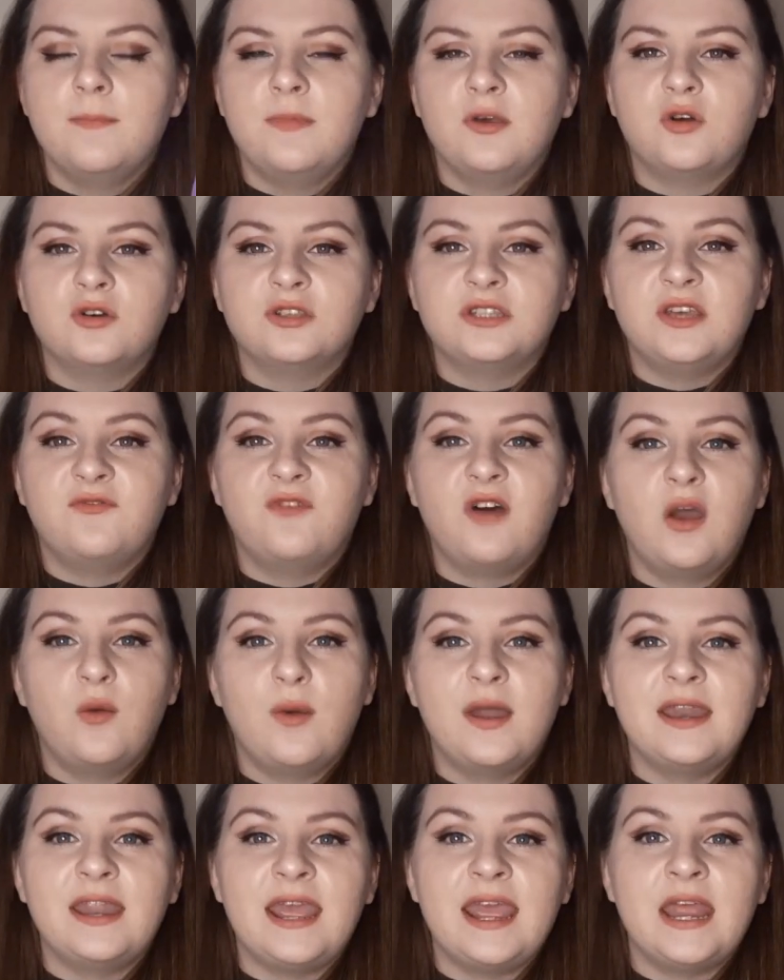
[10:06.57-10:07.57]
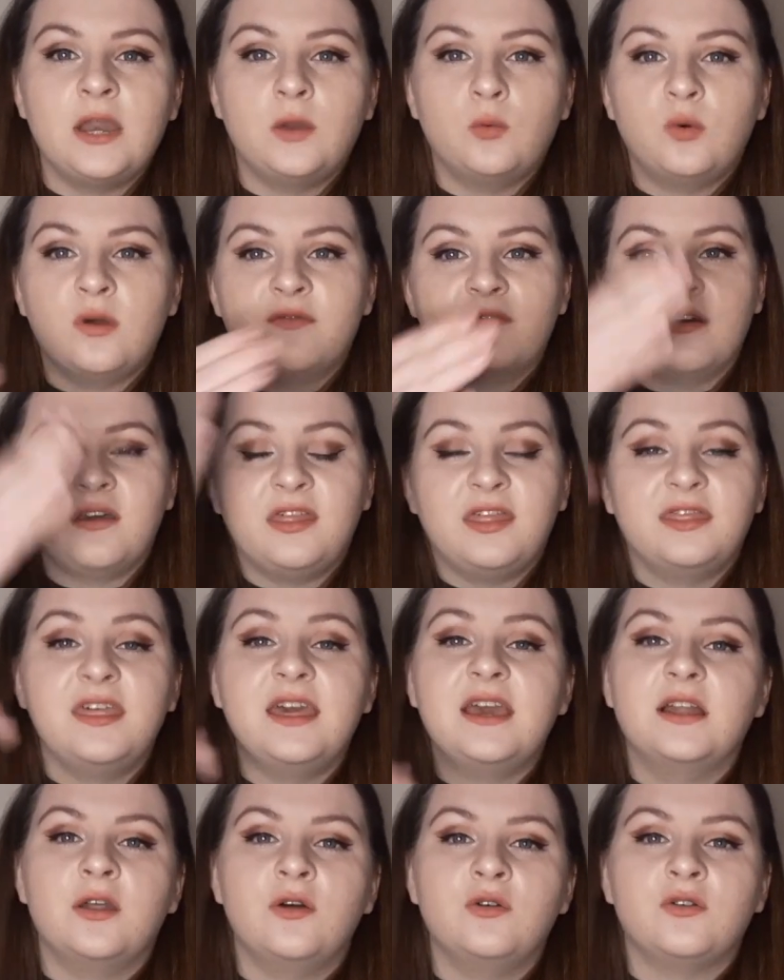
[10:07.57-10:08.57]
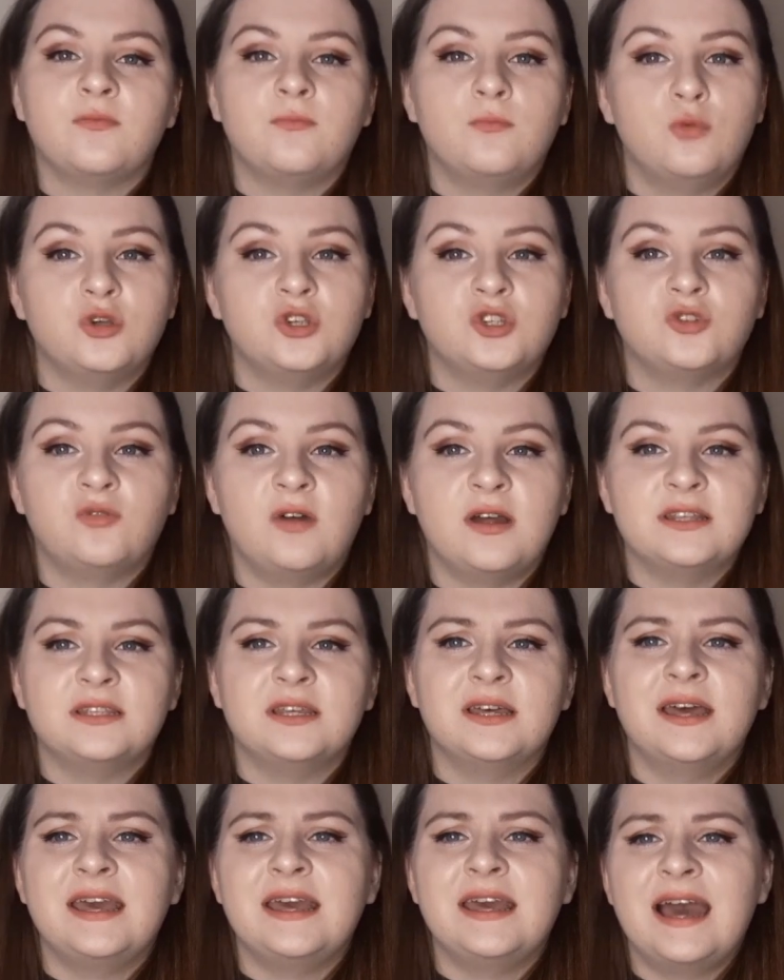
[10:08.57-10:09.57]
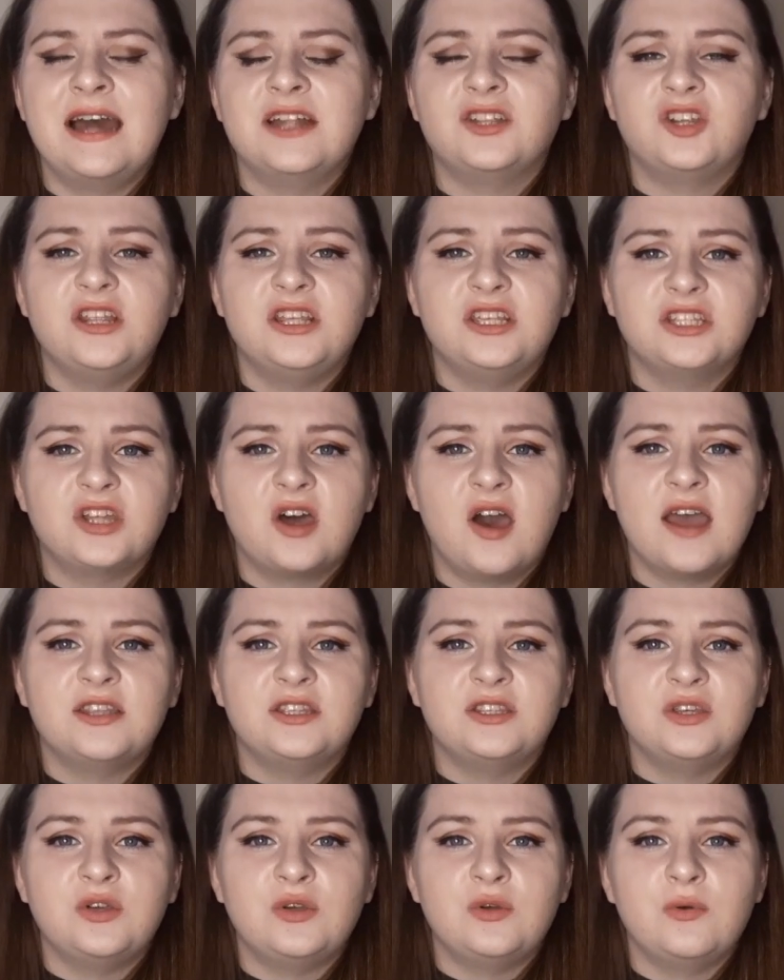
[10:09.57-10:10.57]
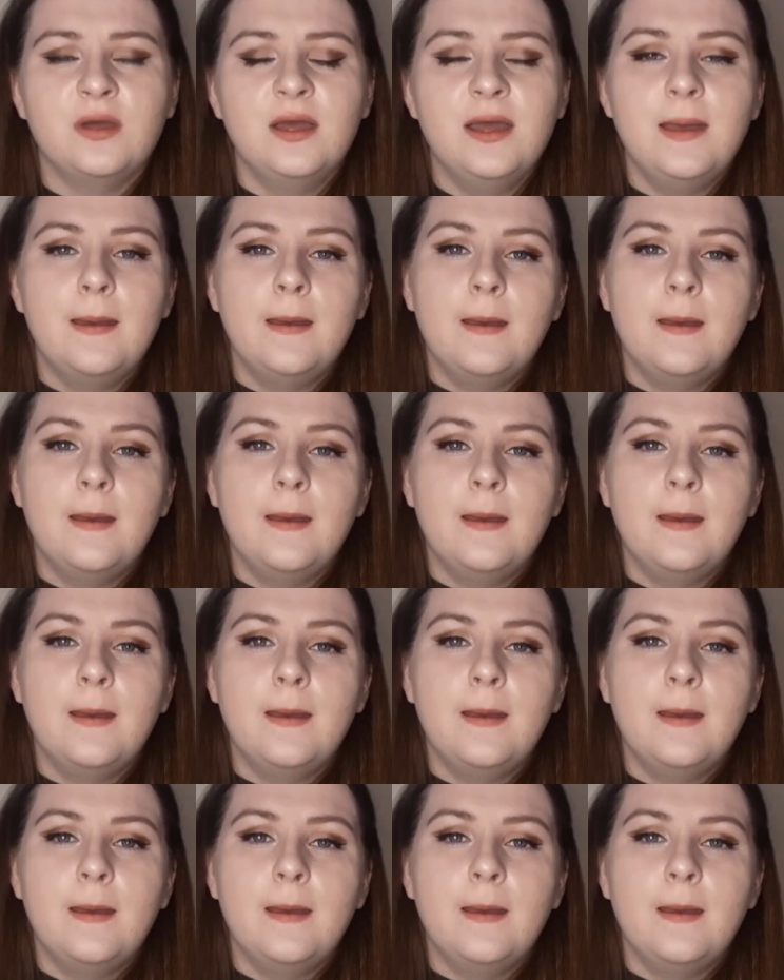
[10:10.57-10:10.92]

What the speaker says: because if I went in with a thick load of moisturiser, it actually started to